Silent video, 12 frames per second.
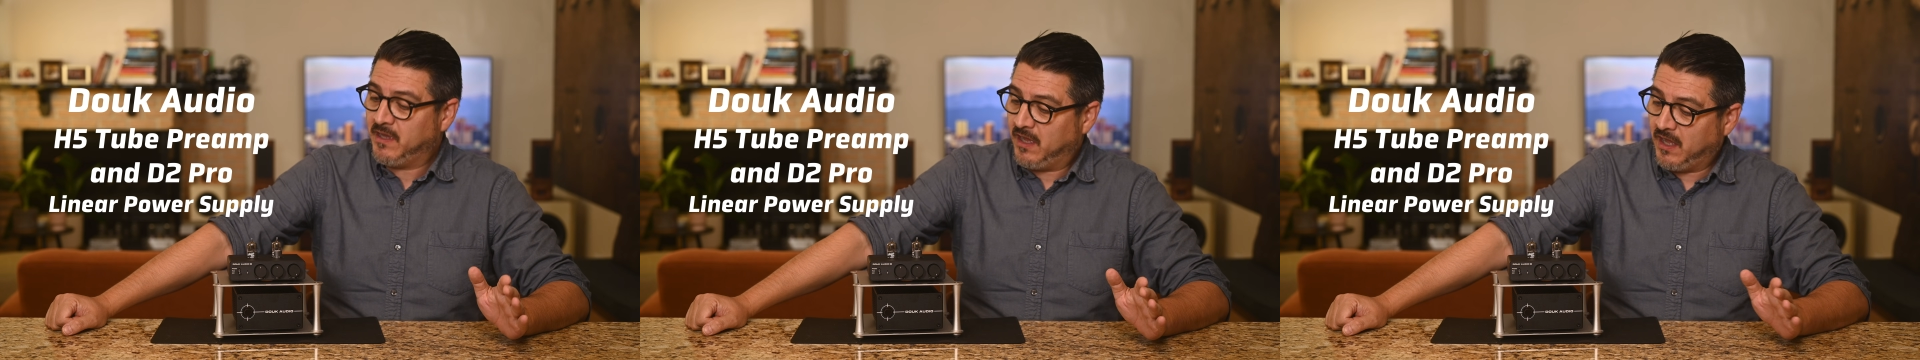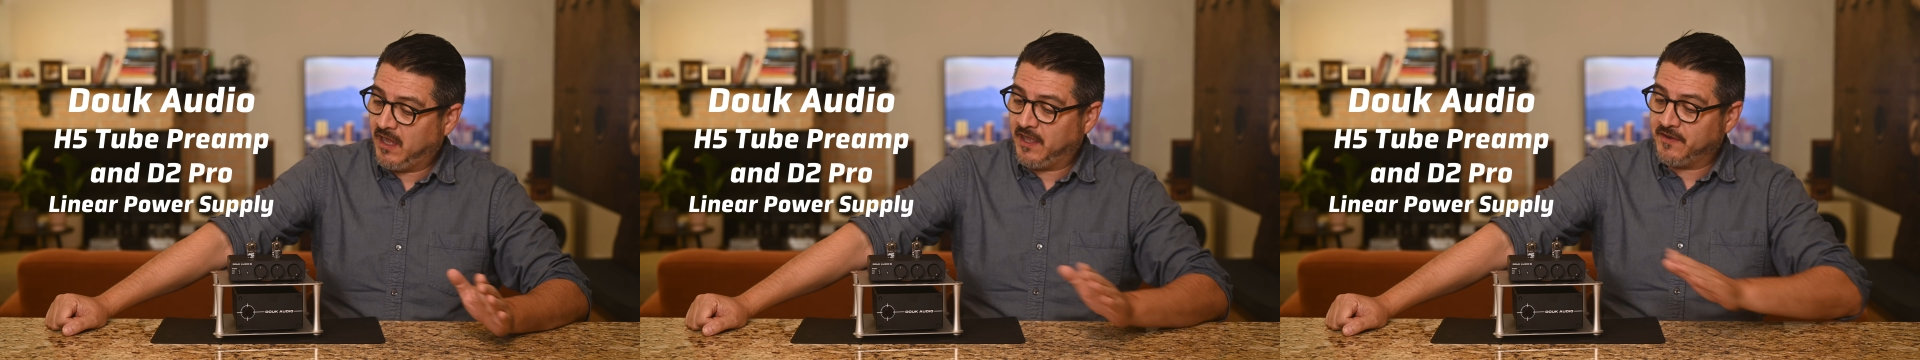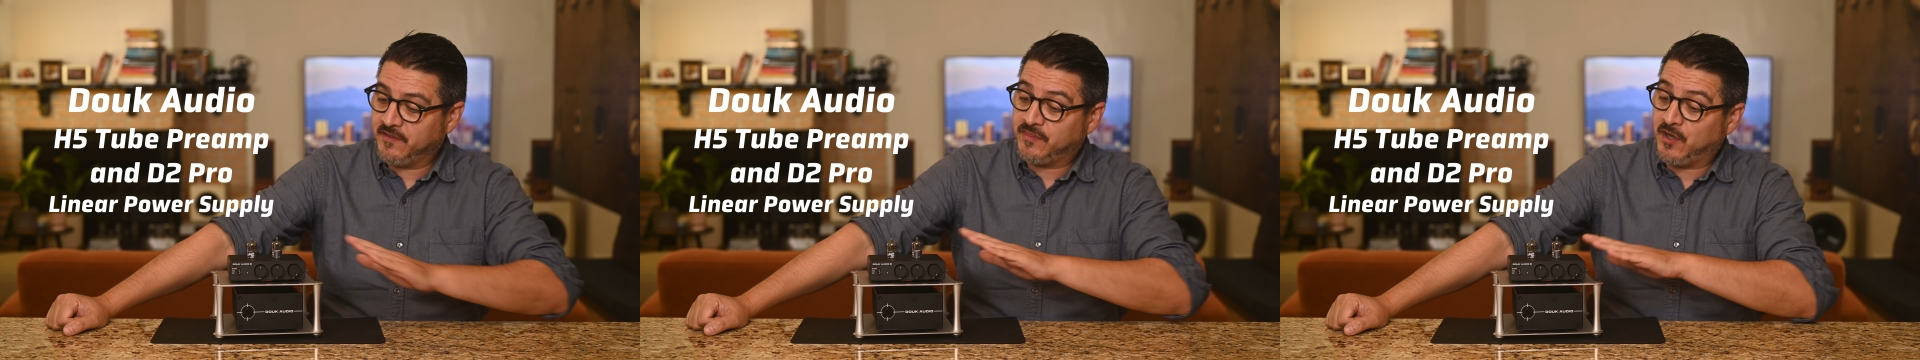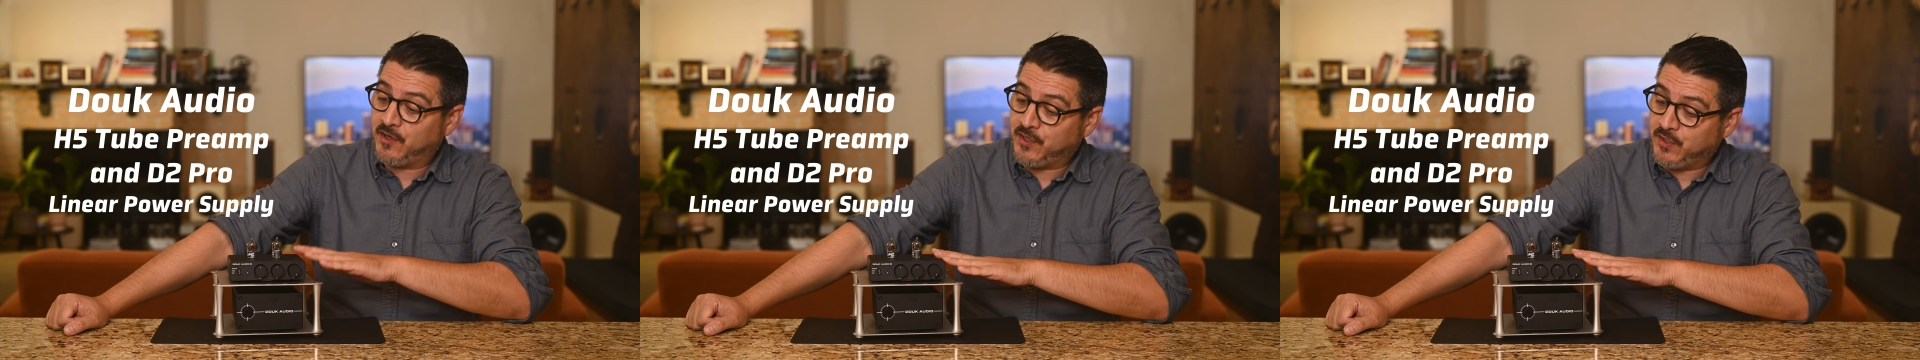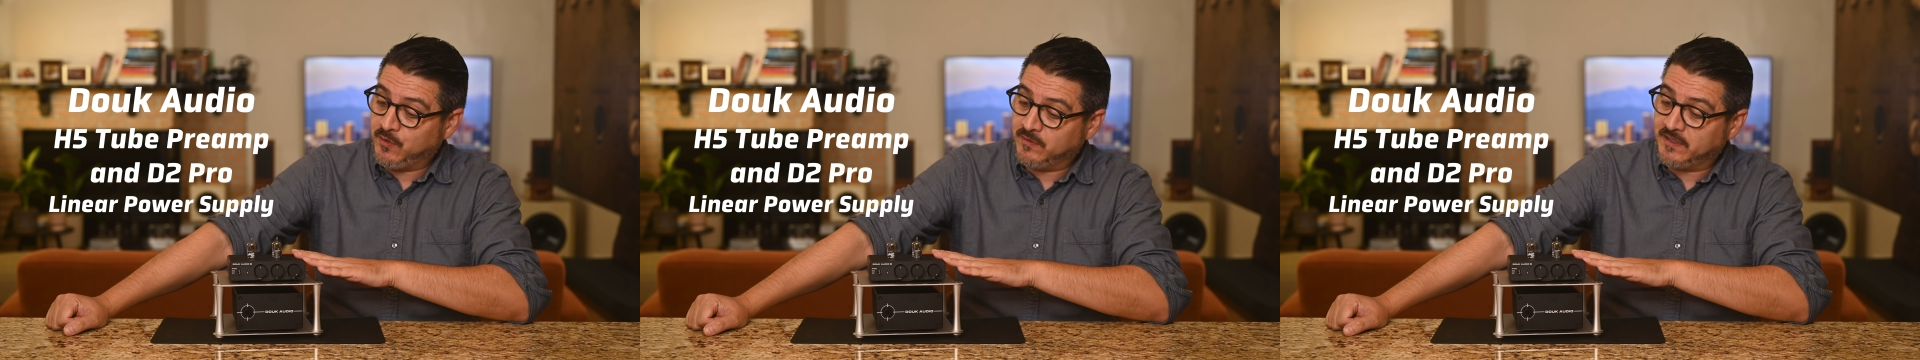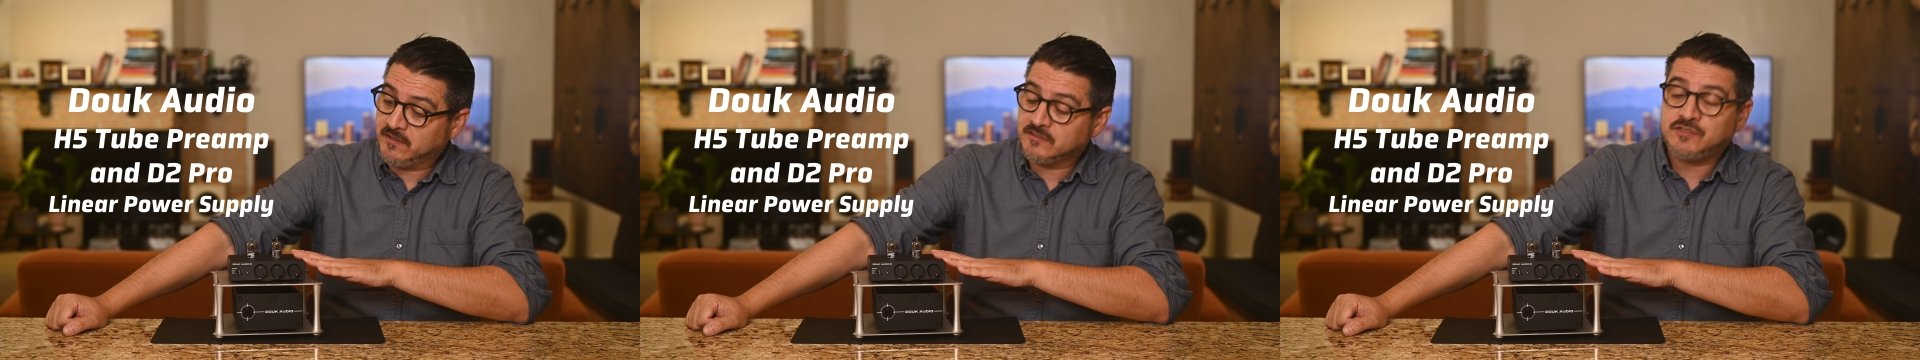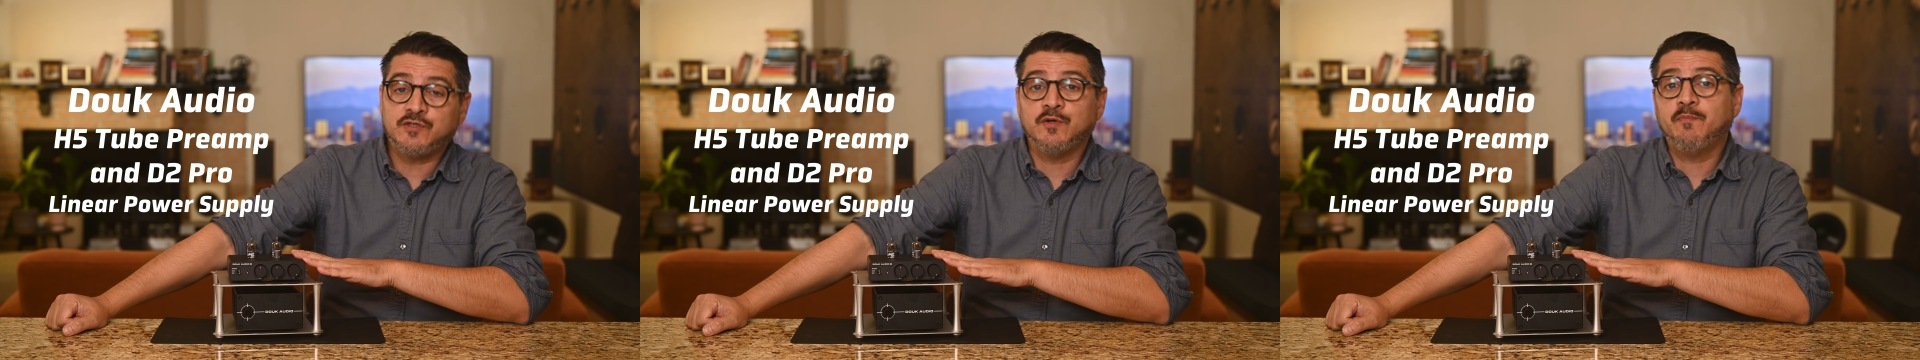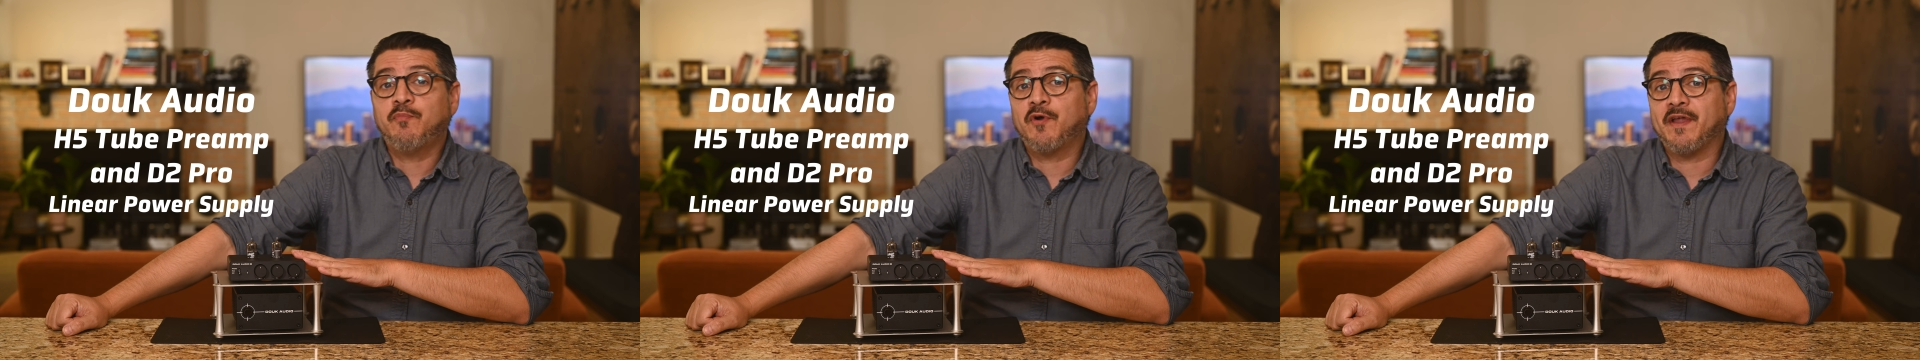on their new little
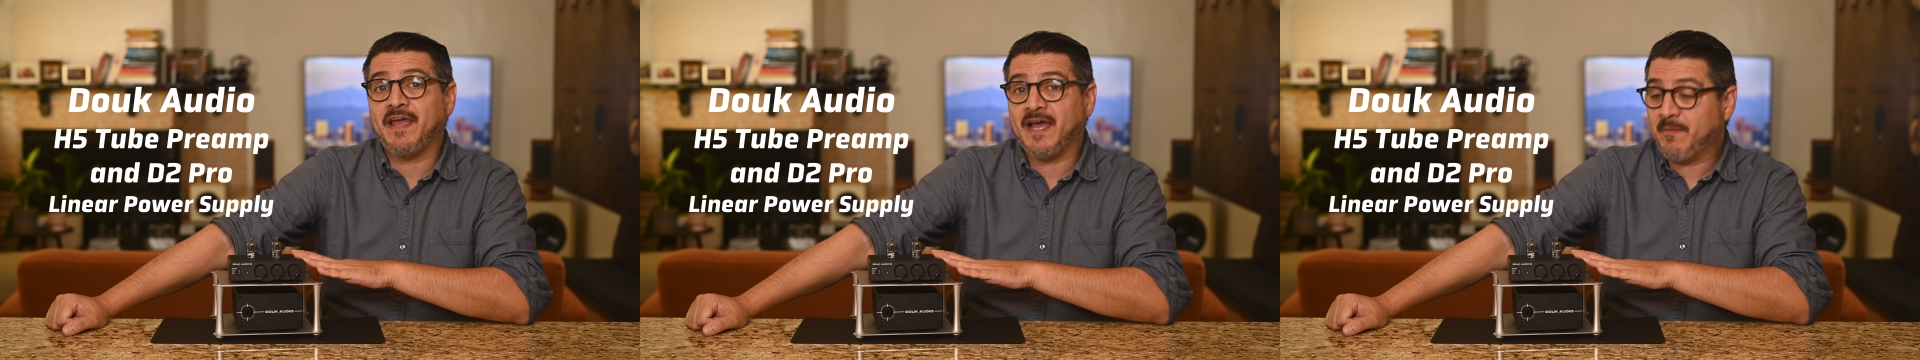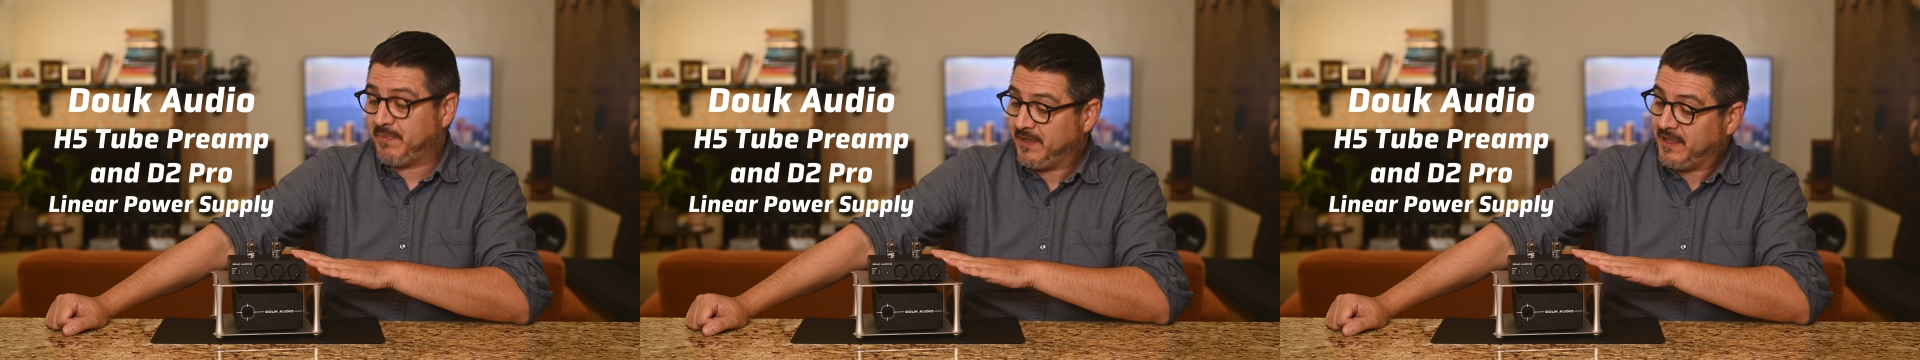Tube Preamp,